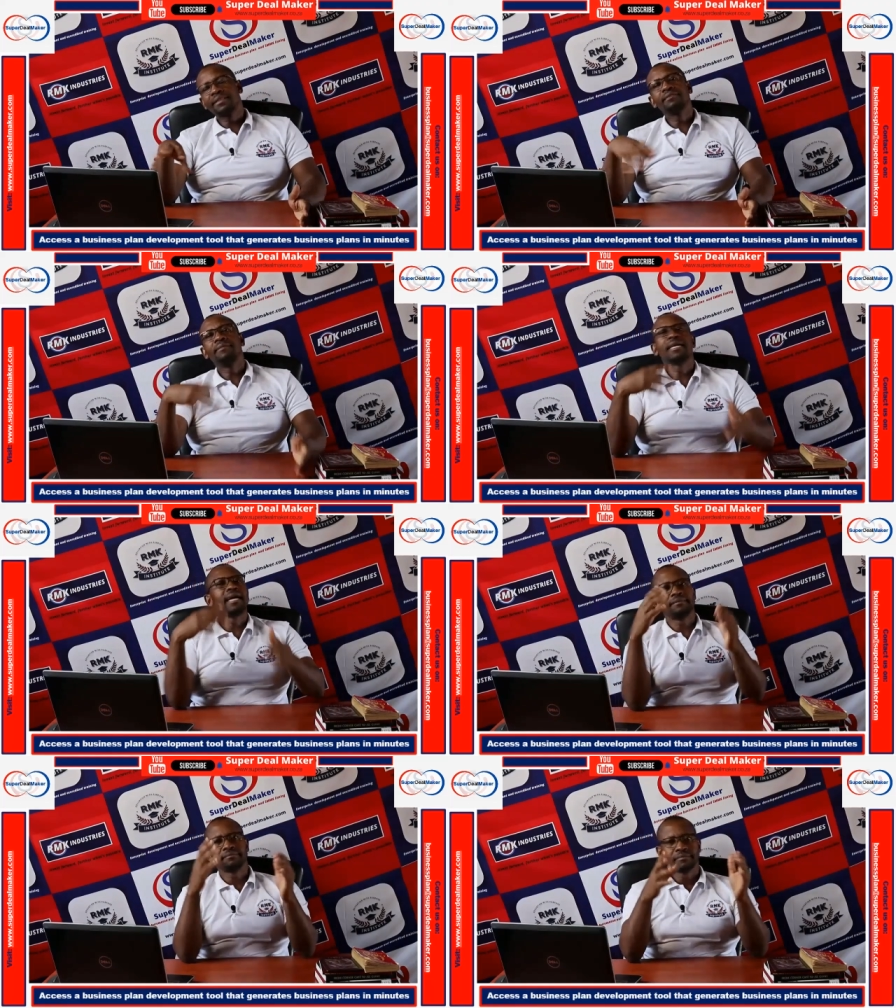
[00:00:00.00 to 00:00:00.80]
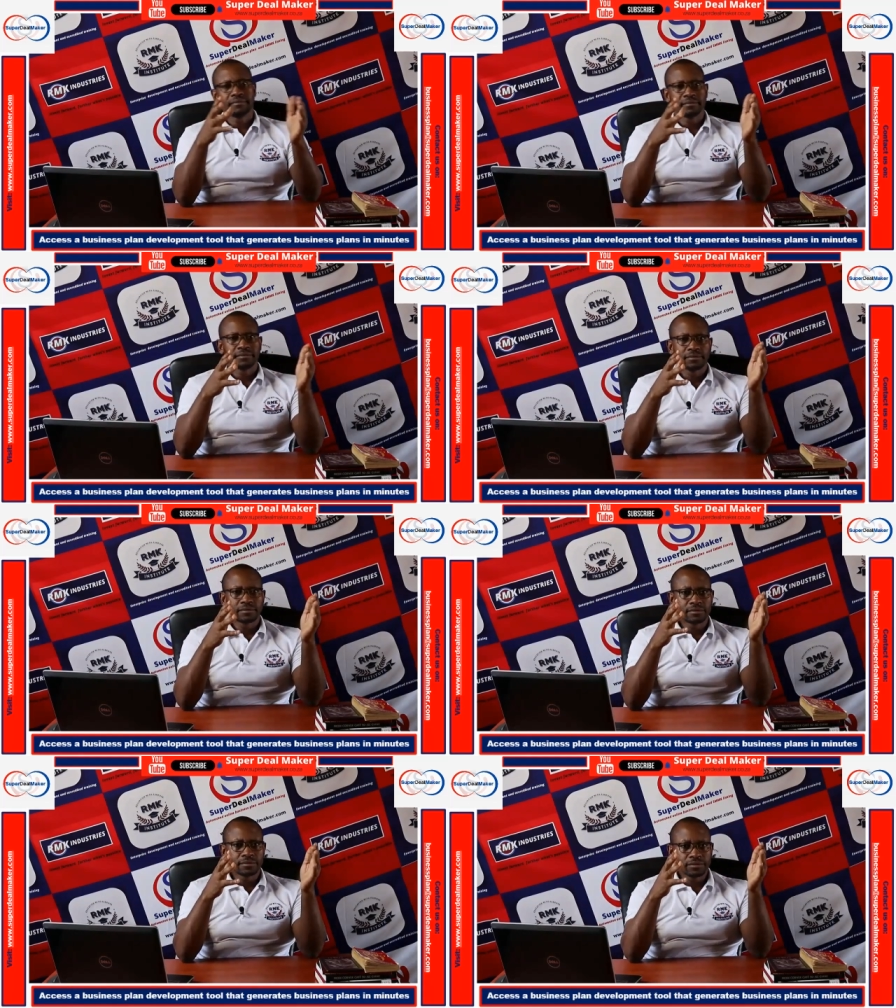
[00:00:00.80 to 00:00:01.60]
Deal Maker,
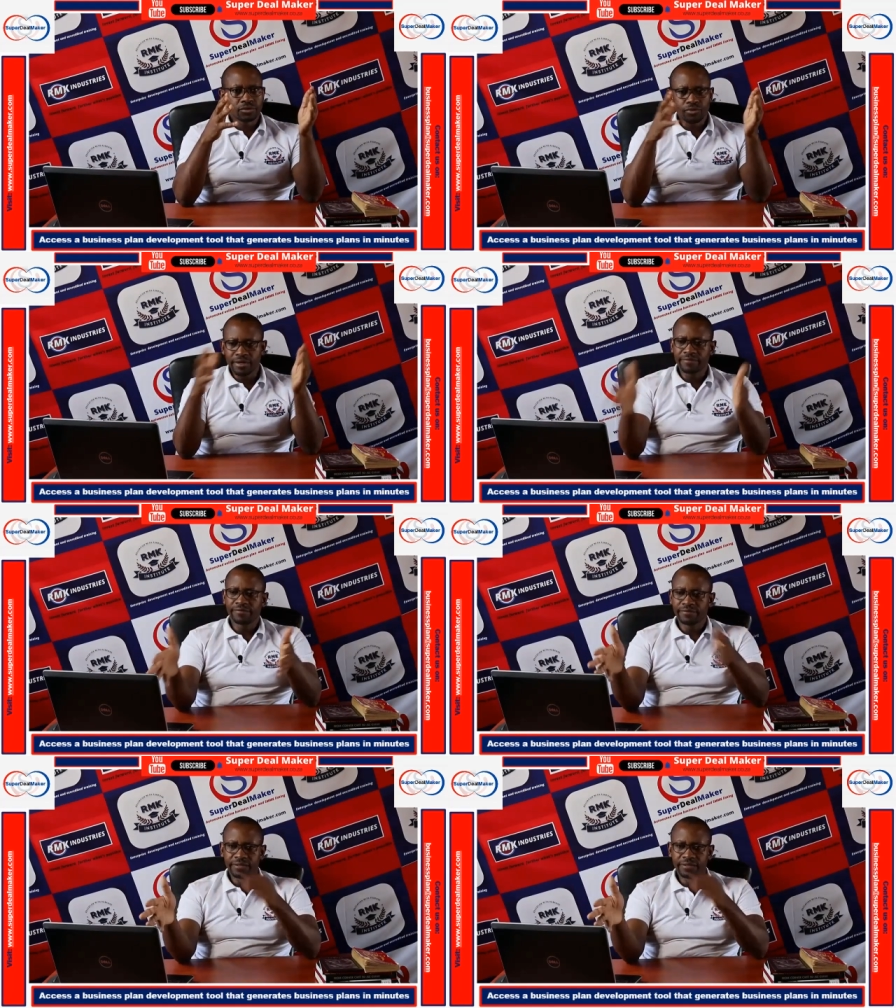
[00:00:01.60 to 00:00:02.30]
we have